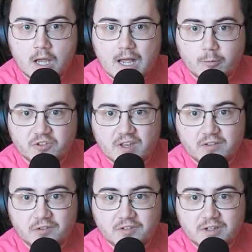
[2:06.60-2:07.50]
I was
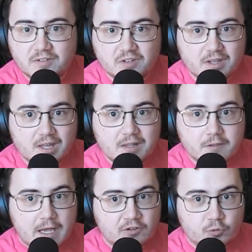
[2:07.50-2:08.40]
hesitant, and
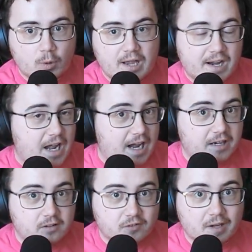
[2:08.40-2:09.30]
that's why I
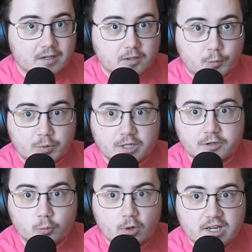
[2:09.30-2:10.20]
decided to play
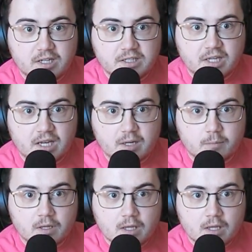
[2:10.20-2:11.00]
the waiting game.